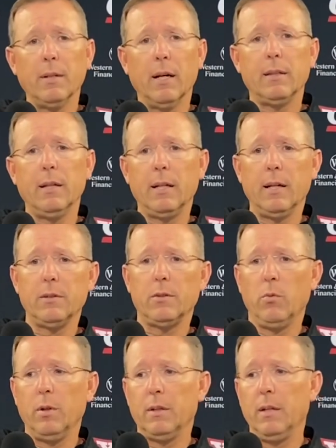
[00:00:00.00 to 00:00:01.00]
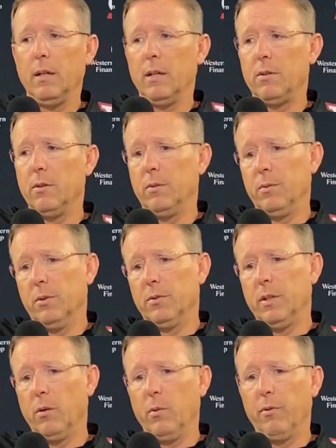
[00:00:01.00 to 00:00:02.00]
And I think that's the one thing that you'll
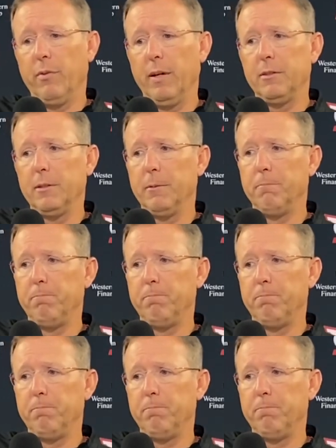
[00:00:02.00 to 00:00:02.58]
see when we face him.